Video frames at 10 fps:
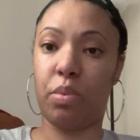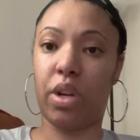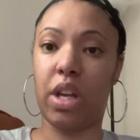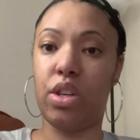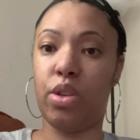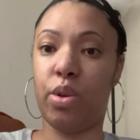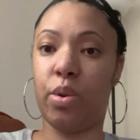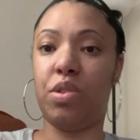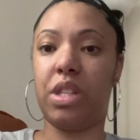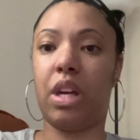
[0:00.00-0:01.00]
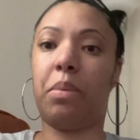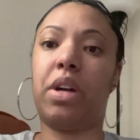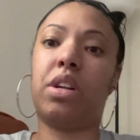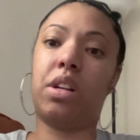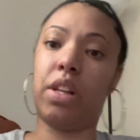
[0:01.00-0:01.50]
can do to help out
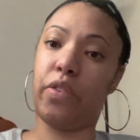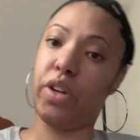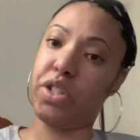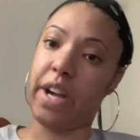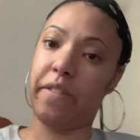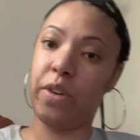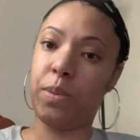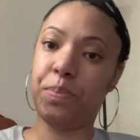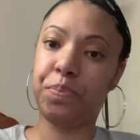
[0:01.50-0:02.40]
your delivery driver.